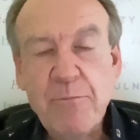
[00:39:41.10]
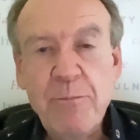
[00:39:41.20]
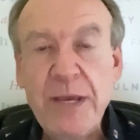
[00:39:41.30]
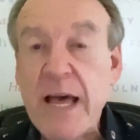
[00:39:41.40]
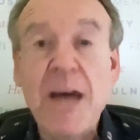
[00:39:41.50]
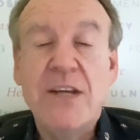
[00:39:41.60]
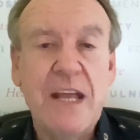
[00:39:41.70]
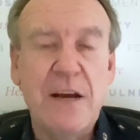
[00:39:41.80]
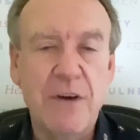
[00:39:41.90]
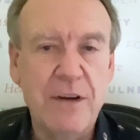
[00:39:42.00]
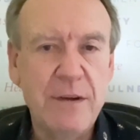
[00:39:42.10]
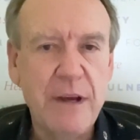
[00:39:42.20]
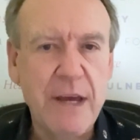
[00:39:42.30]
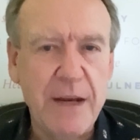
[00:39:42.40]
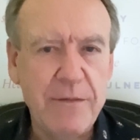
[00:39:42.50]
begun to get over
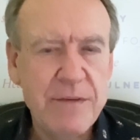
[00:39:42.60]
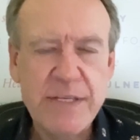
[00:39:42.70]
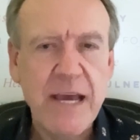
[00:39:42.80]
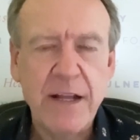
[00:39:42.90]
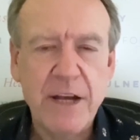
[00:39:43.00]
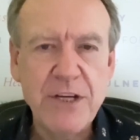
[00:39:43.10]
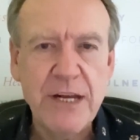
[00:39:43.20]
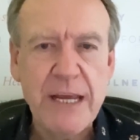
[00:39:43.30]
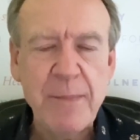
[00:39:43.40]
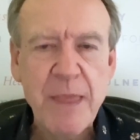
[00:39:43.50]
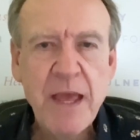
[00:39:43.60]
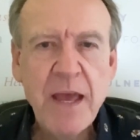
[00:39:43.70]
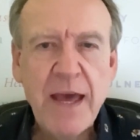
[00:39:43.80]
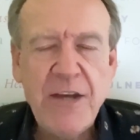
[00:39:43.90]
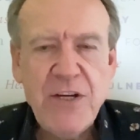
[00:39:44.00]
it psychologically.
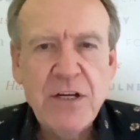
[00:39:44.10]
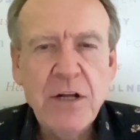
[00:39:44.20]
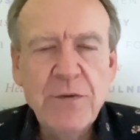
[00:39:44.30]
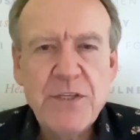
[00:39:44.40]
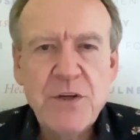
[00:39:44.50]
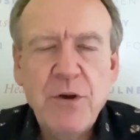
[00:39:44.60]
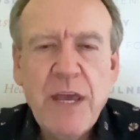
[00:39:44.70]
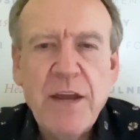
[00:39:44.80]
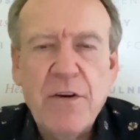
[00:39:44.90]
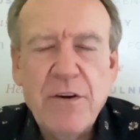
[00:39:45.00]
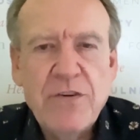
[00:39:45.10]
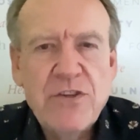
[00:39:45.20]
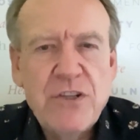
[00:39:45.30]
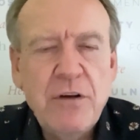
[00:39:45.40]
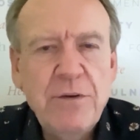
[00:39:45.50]
And she told the story, and her
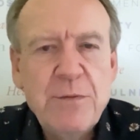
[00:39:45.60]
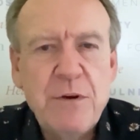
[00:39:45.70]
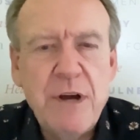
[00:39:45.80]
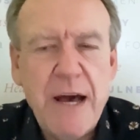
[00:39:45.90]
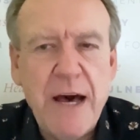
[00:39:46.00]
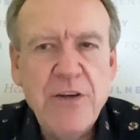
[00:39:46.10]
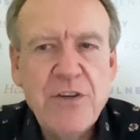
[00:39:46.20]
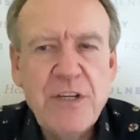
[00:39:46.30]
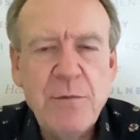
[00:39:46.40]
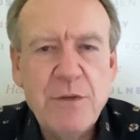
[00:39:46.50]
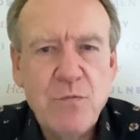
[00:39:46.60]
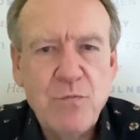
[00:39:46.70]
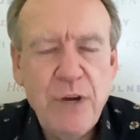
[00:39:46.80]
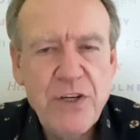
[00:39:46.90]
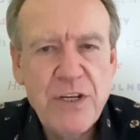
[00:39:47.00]
shoulders were hunched. She was
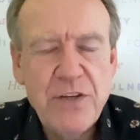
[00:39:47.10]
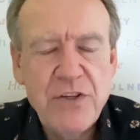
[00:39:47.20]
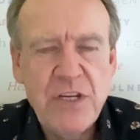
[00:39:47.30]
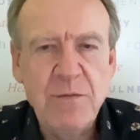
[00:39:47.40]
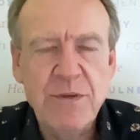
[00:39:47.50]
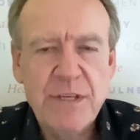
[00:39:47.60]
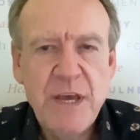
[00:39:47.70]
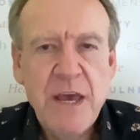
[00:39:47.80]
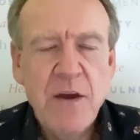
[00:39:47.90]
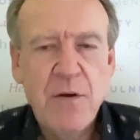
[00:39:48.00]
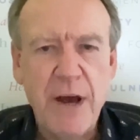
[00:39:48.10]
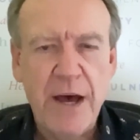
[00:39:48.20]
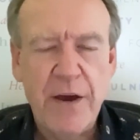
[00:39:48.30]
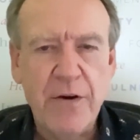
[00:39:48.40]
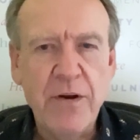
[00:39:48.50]
rigid. She was
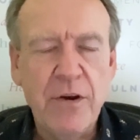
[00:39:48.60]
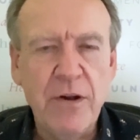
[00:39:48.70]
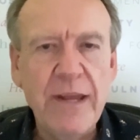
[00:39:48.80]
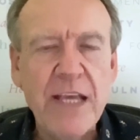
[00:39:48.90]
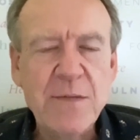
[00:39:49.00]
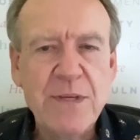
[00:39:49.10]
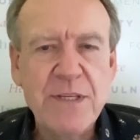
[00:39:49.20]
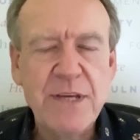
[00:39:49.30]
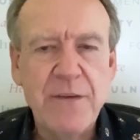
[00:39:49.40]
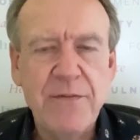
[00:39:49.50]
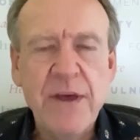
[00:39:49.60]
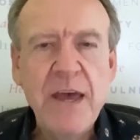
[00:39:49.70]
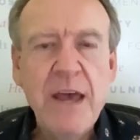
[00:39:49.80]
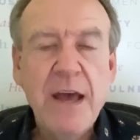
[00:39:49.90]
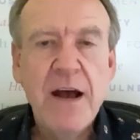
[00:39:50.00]
her legs were stiff.
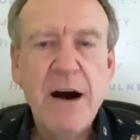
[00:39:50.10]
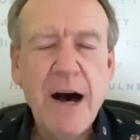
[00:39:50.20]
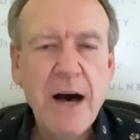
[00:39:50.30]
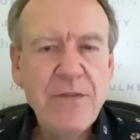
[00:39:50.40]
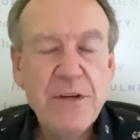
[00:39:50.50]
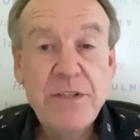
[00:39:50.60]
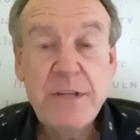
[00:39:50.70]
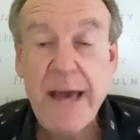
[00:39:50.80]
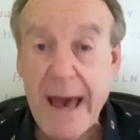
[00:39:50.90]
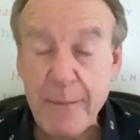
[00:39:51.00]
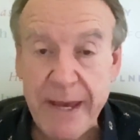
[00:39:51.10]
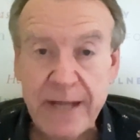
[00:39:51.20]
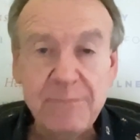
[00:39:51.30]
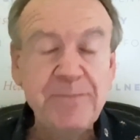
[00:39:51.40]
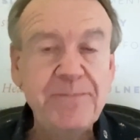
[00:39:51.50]
After tapping